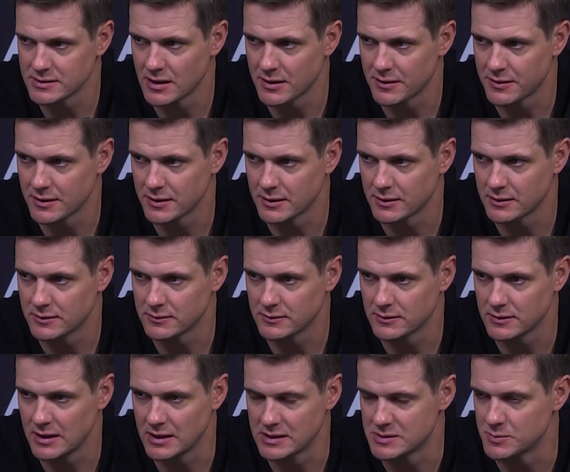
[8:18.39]
I think
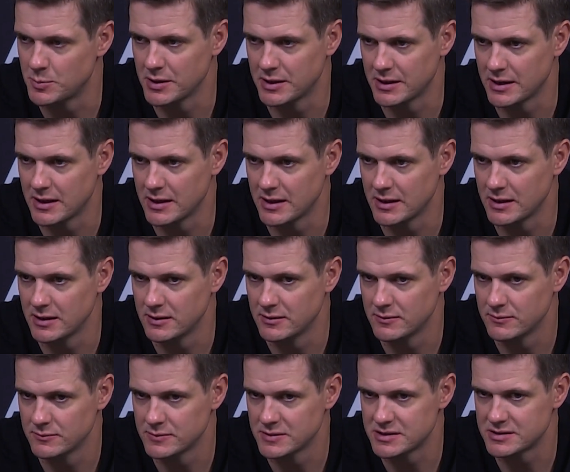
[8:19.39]
it's been a
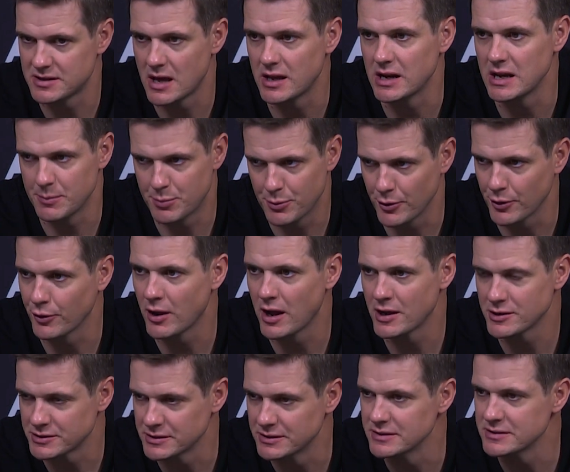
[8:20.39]
steady
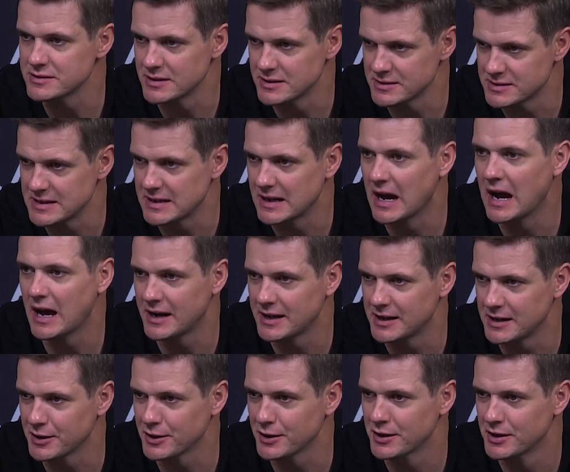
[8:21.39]
progression since he got
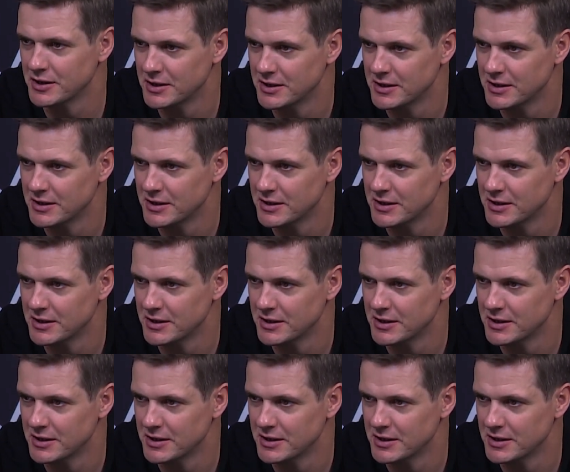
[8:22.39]
here.